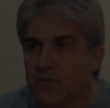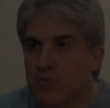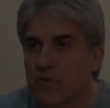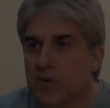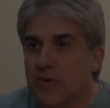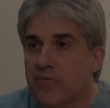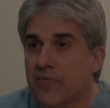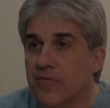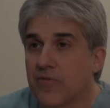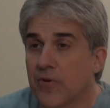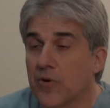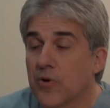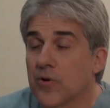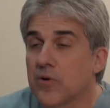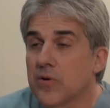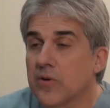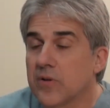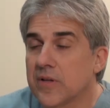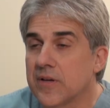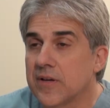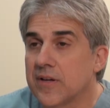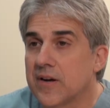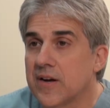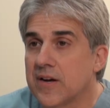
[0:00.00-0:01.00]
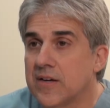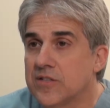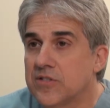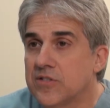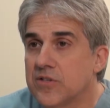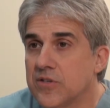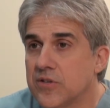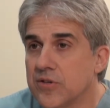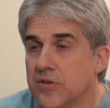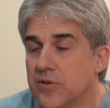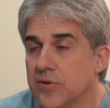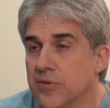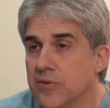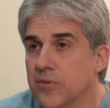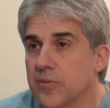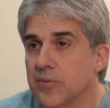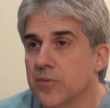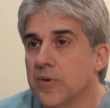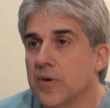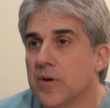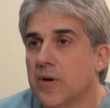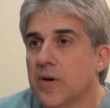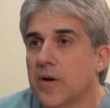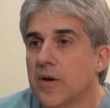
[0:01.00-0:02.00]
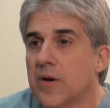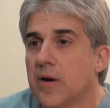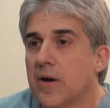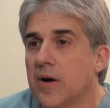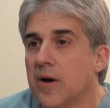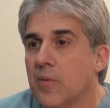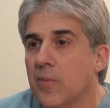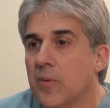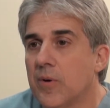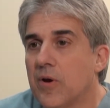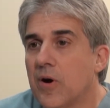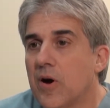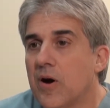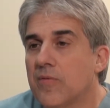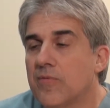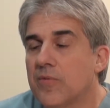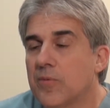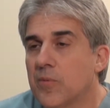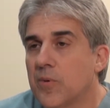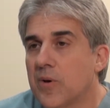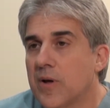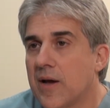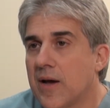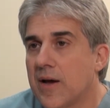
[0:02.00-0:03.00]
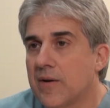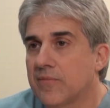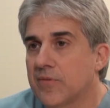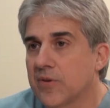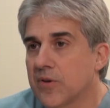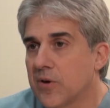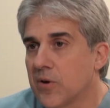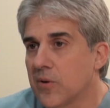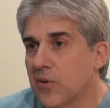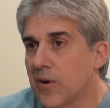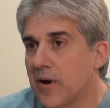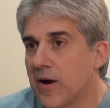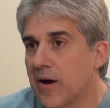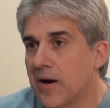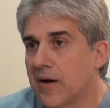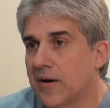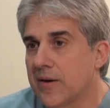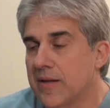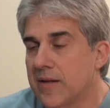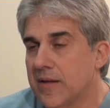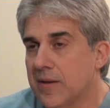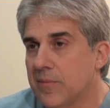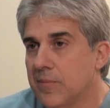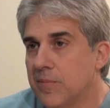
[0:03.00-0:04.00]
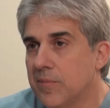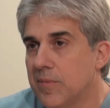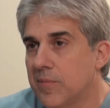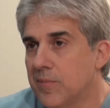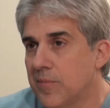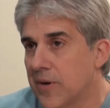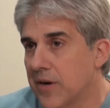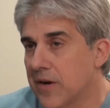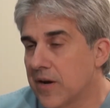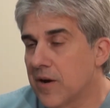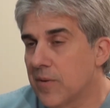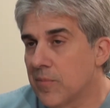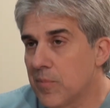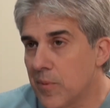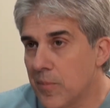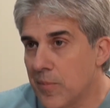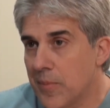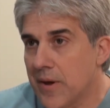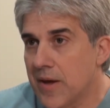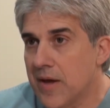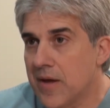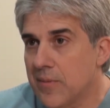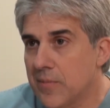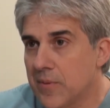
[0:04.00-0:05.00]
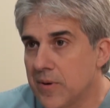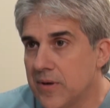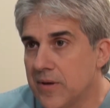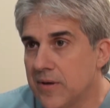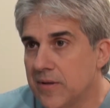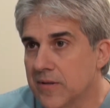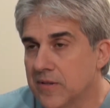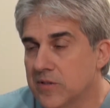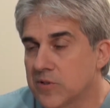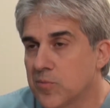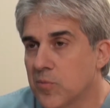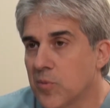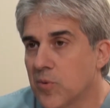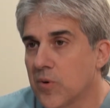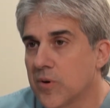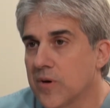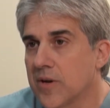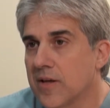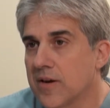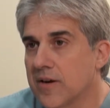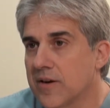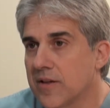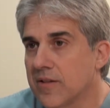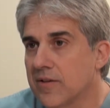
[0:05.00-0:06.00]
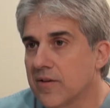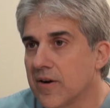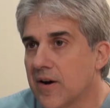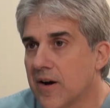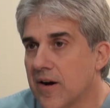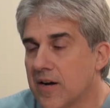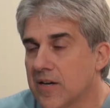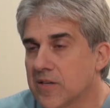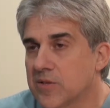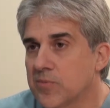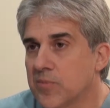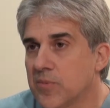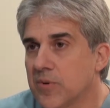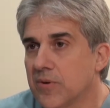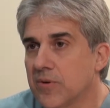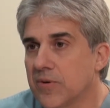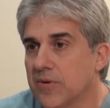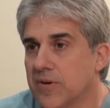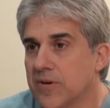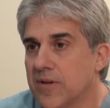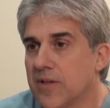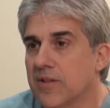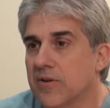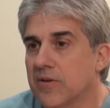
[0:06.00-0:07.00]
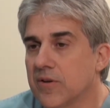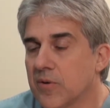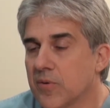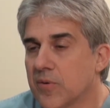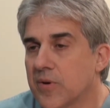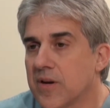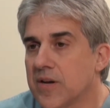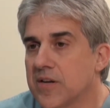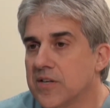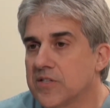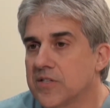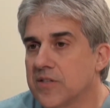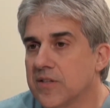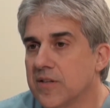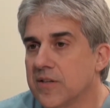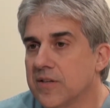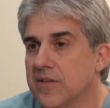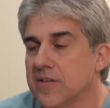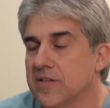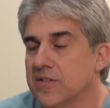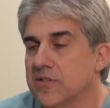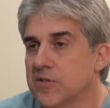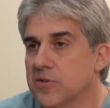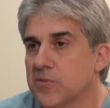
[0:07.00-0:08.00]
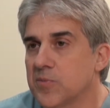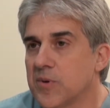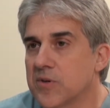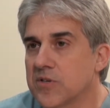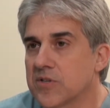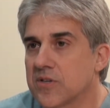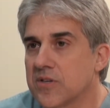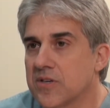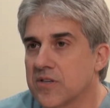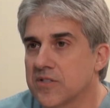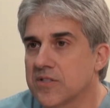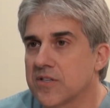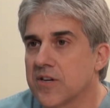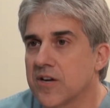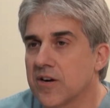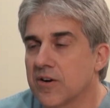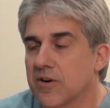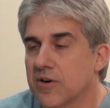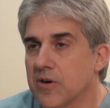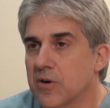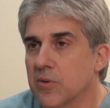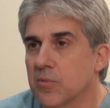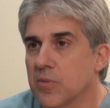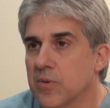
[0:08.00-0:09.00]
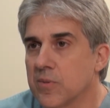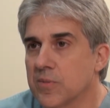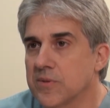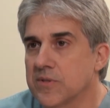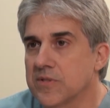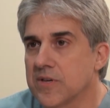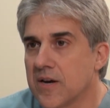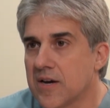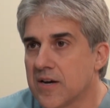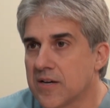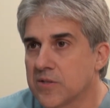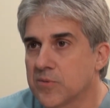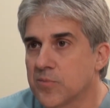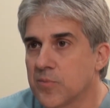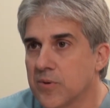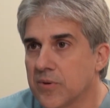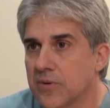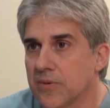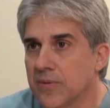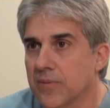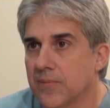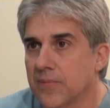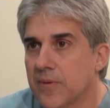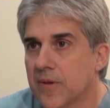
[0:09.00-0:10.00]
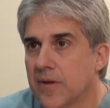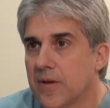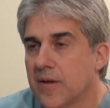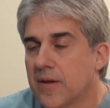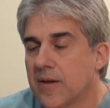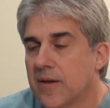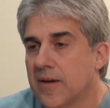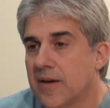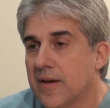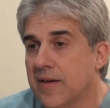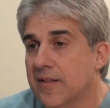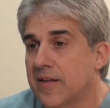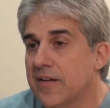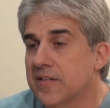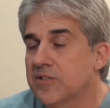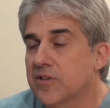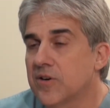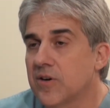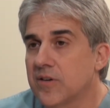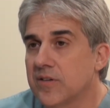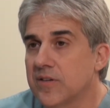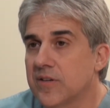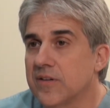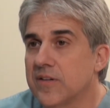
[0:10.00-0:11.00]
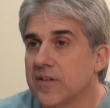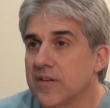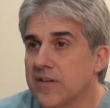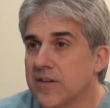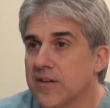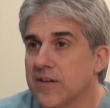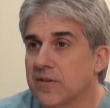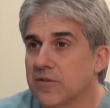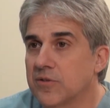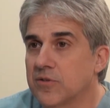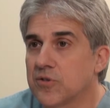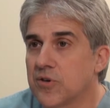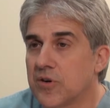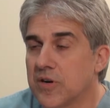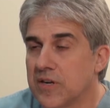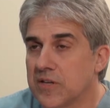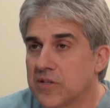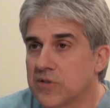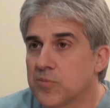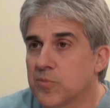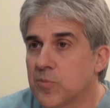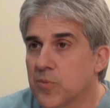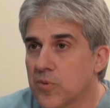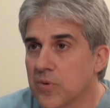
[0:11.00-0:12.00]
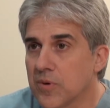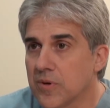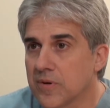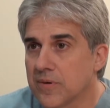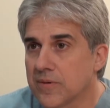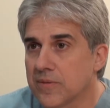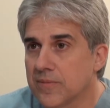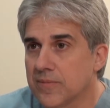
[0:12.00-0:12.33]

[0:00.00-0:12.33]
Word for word: a referral NICU, uh, we often will have to go out and pick up a baby that's born at another hospital or another location that needs a specialized care here at Woman's Hospital. And that's called a neonatal transport.